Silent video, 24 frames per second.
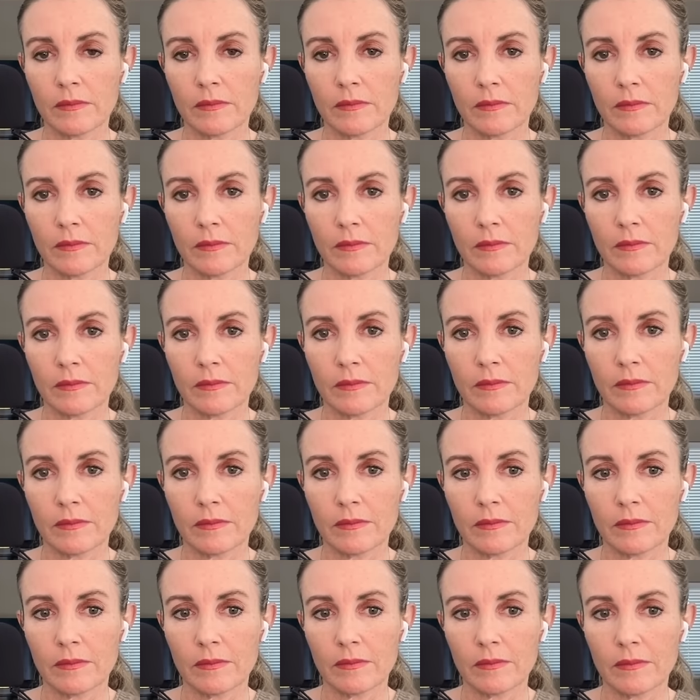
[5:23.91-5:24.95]

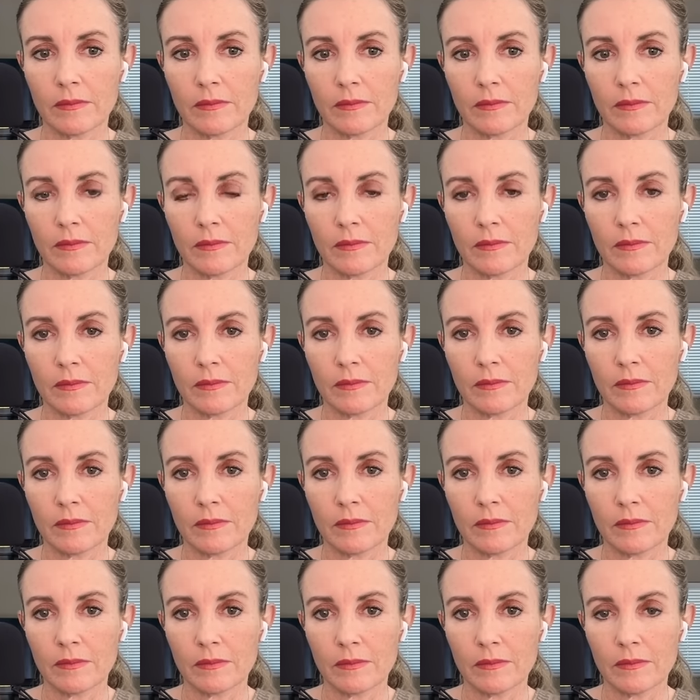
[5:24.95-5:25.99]

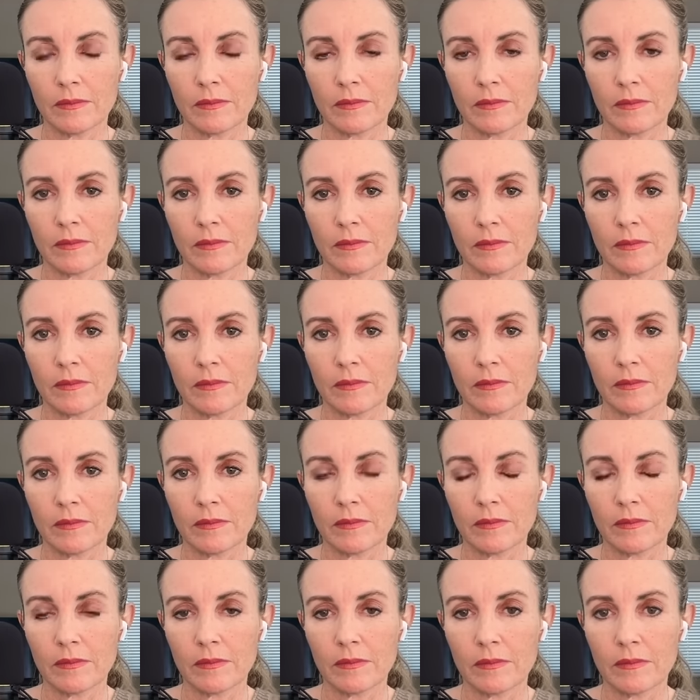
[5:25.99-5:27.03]

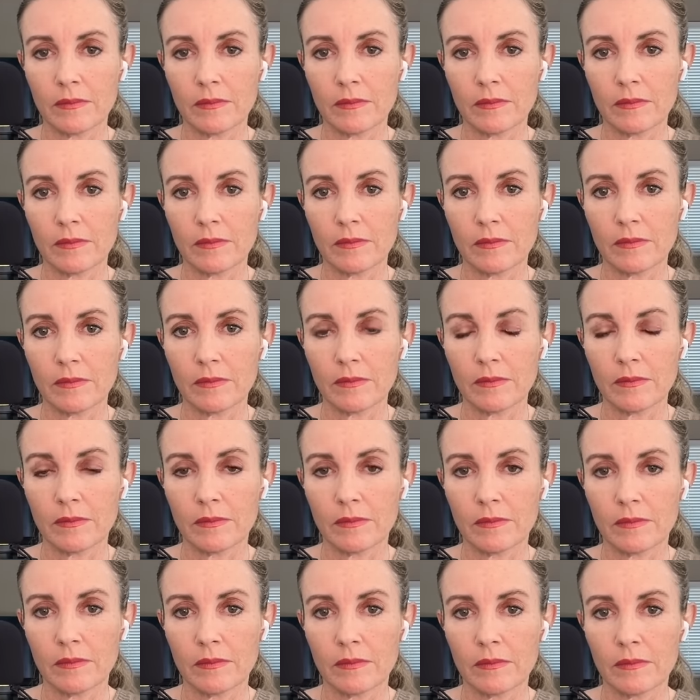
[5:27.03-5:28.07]

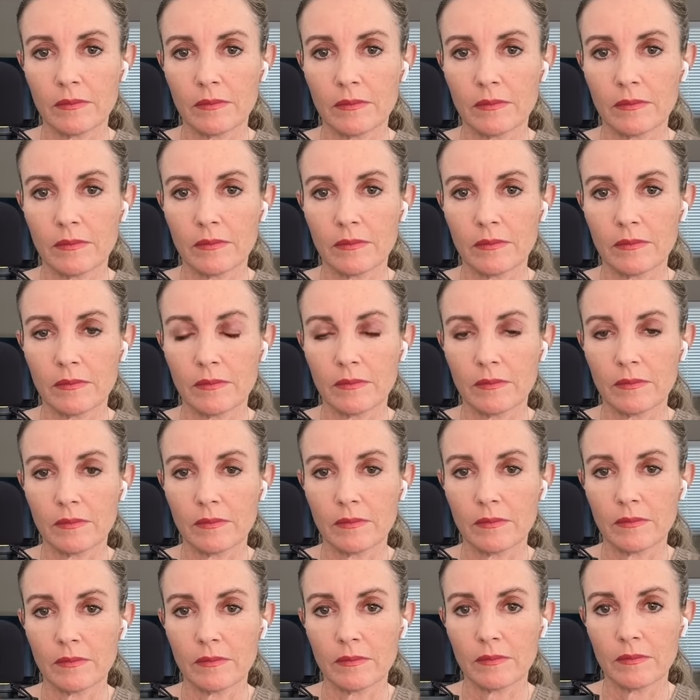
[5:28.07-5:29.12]

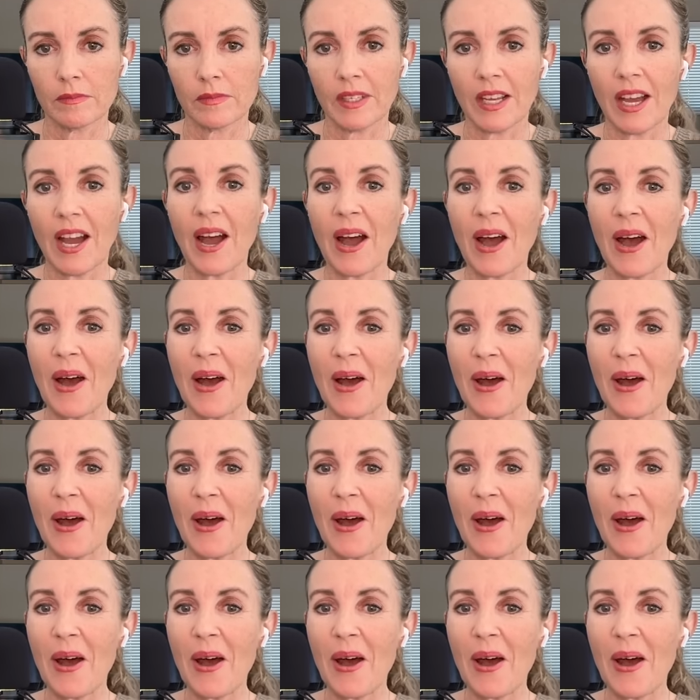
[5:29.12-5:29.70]
(silent)